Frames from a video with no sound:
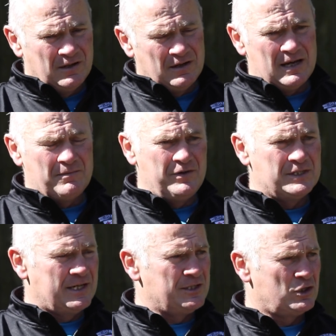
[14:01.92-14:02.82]

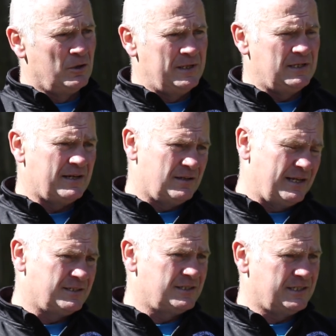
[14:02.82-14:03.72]
These kids coming in, like
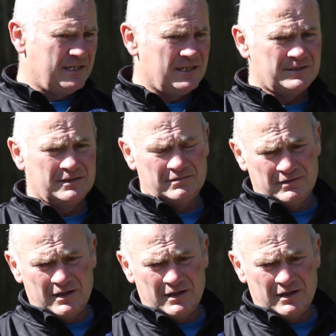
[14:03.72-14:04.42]
the Skinners and